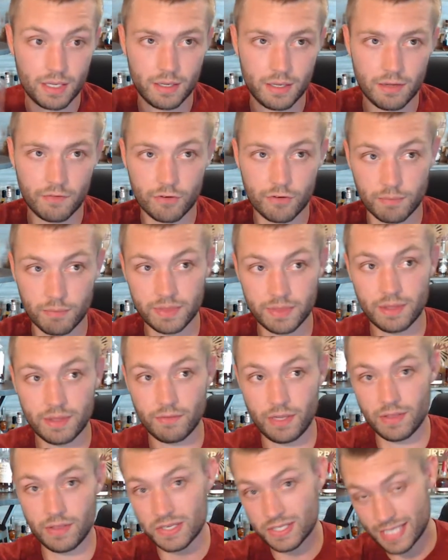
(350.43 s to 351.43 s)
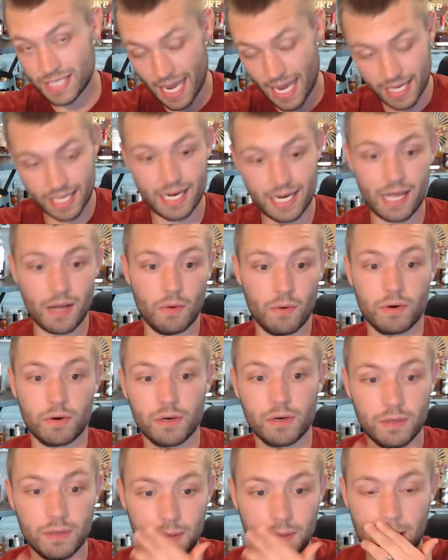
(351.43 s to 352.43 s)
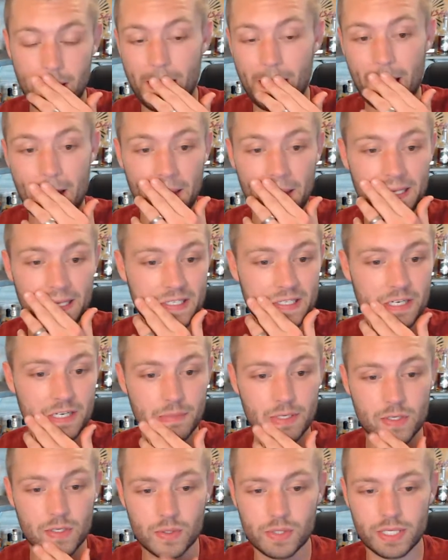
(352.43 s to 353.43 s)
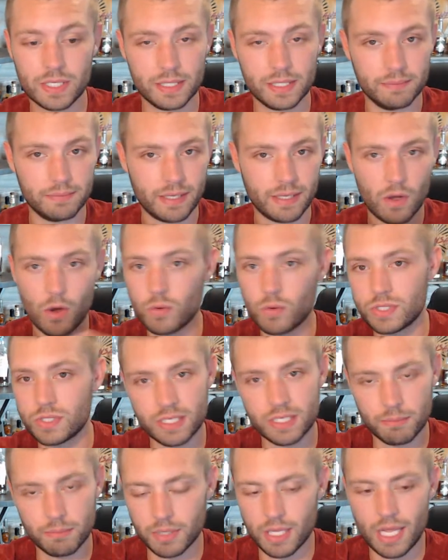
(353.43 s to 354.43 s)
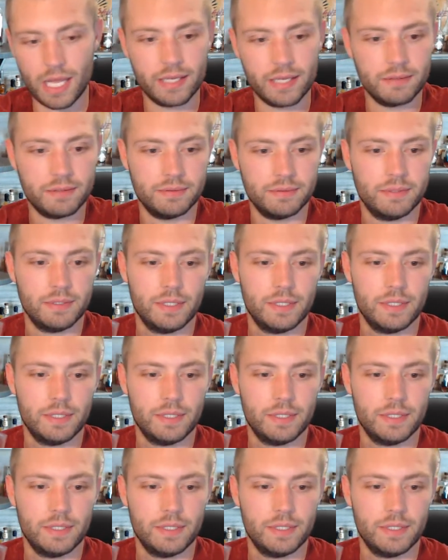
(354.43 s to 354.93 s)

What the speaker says: from in the second hour, he's gonna be doing a like hosting a blind,